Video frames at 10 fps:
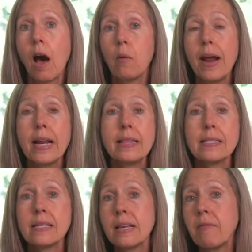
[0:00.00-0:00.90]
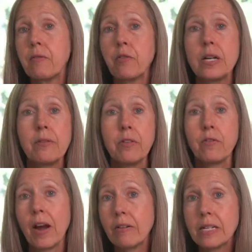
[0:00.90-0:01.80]
All right. And this is even for
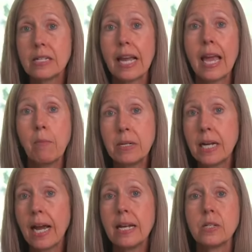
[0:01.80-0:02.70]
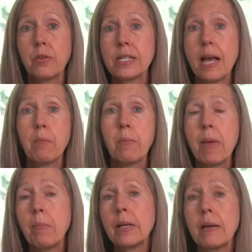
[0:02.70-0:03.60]
different viruses like hepatitis, for example.
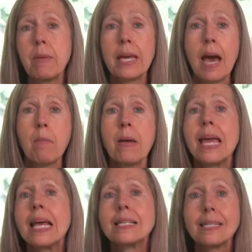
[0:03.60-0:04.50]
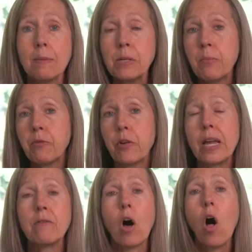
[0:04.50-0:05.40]
People can become
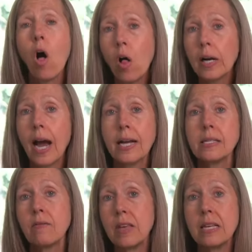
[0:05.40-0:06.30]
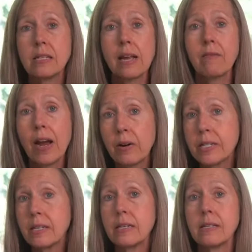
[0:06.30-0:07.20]
symptom-free of all kinds of these like
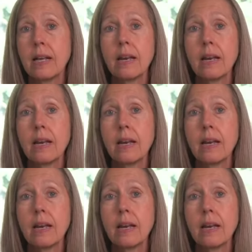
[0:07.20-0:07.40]
viruses.